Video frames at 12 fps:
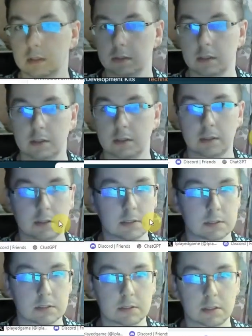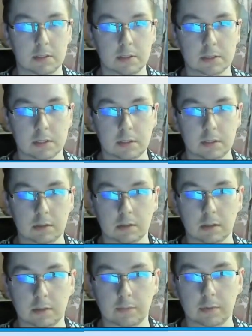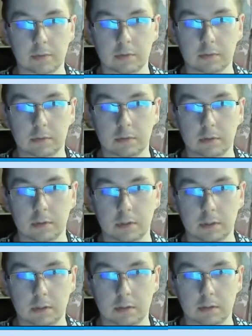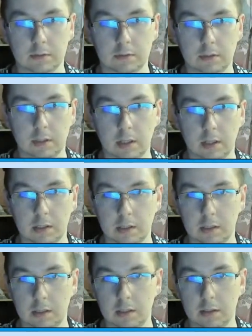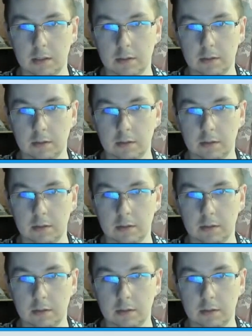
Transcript: there is it. I will drag here.